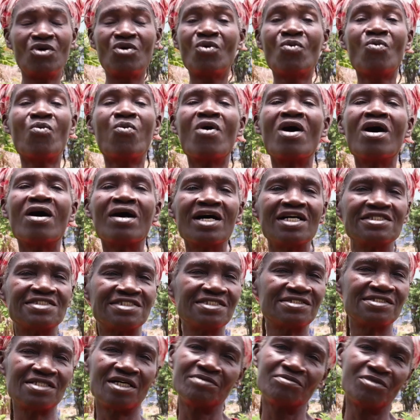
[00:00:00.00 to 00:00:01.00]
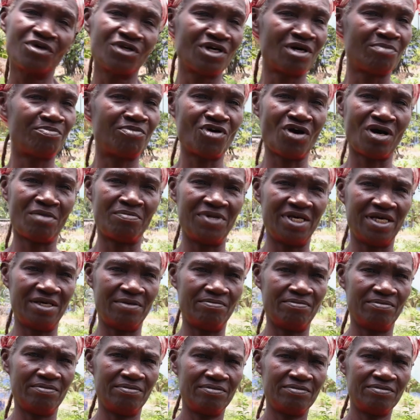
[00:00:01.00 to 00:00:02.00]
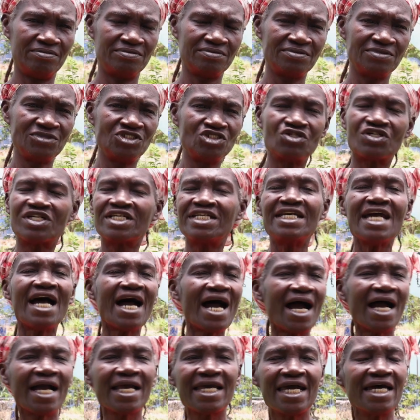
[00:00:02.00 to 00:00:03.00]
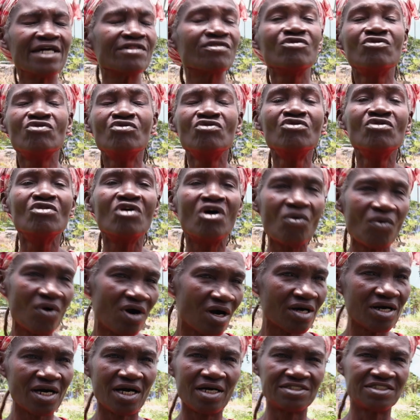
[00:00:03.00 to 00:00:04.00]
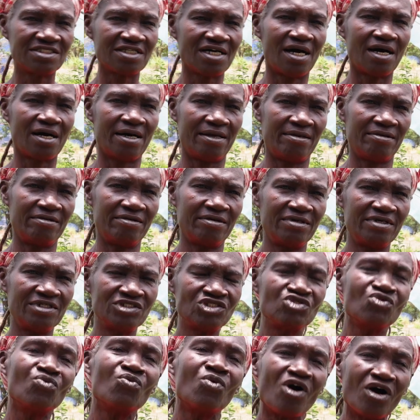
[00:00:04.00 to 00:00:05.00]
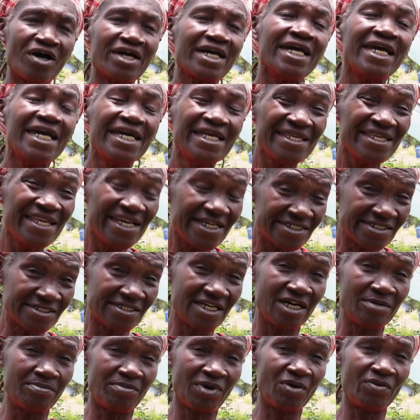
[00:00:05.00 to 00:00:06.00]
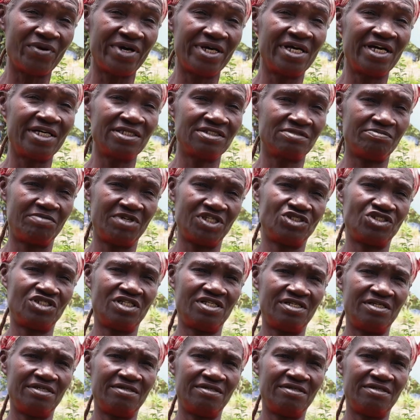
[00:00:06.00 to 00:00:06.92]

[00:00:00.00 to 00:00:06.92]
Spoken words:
Workers is another problem. You can't get no worker at all to work in this type of weather especially.